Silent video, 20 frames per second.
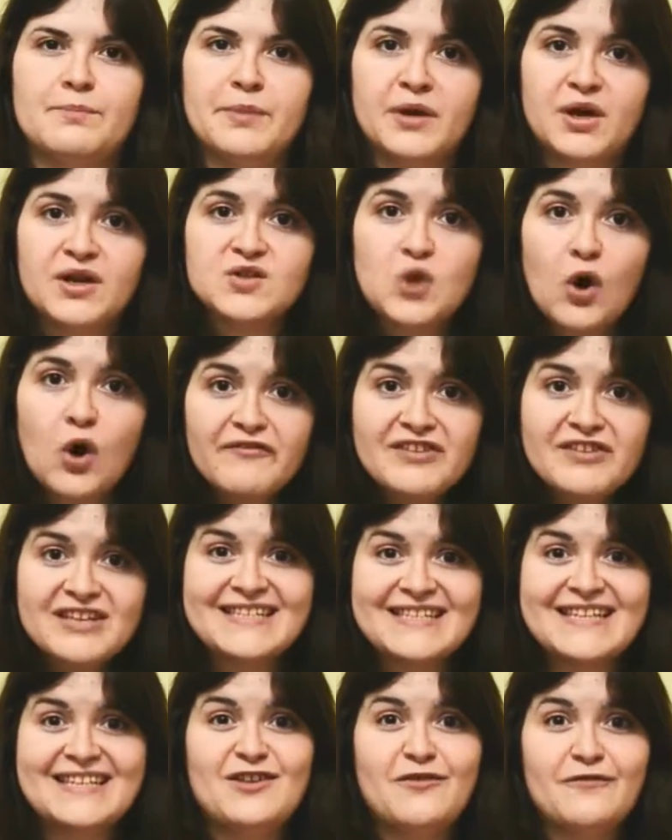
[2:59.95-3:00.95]
because
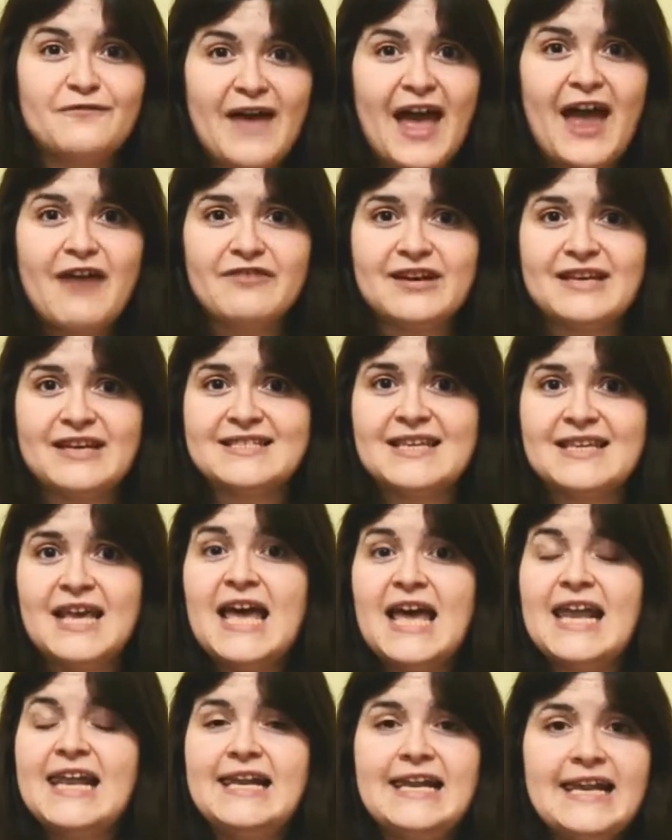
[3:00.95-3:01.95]
obviously the fairies
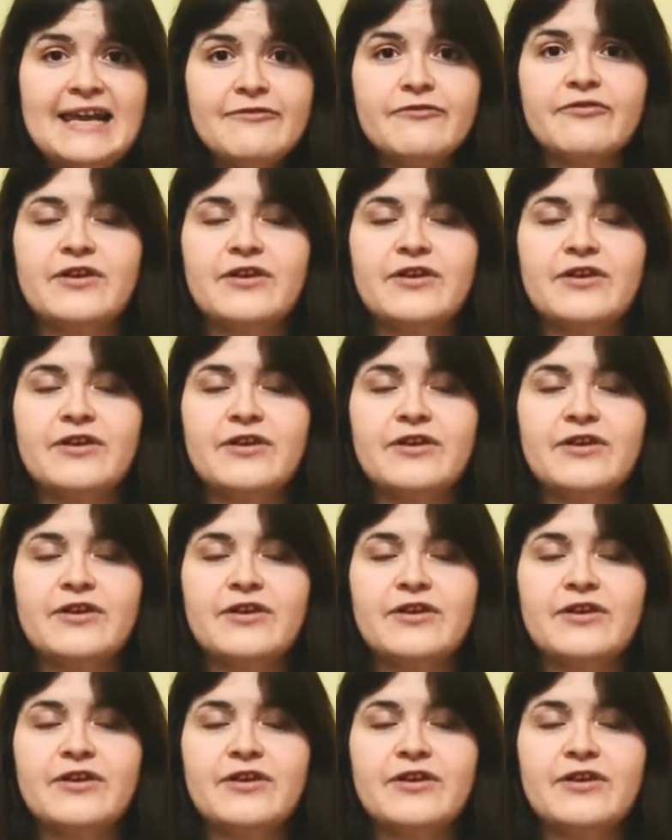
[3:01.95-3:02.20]
live